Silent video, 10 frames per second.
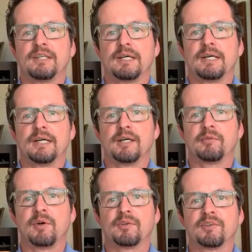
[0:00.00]

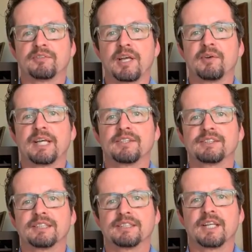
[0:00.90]
owner of Gateway
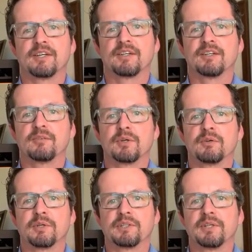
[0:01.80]
Counseling Center, where
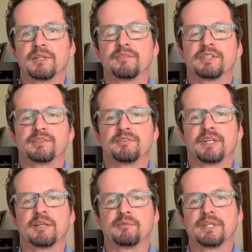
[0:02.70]
we do individual,
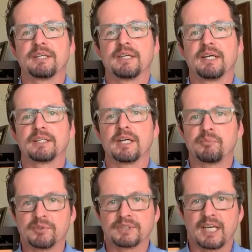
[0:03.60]
family,
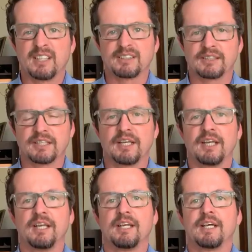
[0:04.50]
couples counseling.
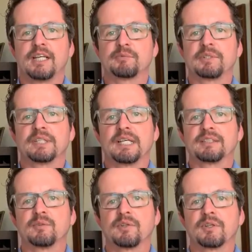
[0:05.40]
I specialize
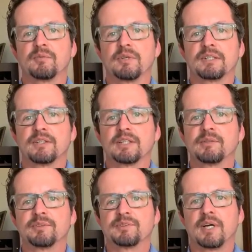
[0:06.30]
in working with all
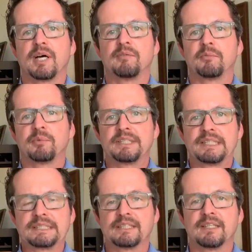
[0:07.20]
types of trauma,
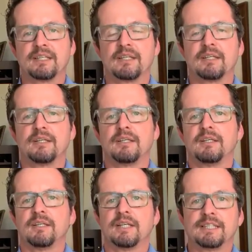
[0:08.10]
PTSD,
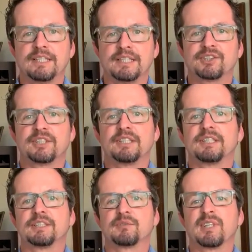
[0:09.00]

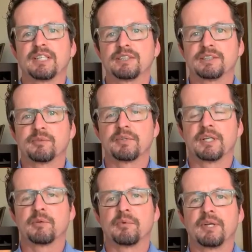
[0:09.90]
addictions, relationship
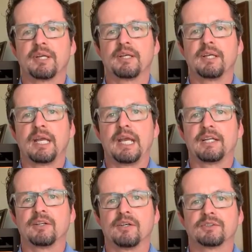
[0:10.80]
therapy,
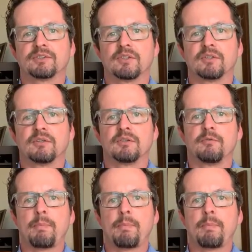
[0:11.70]
and also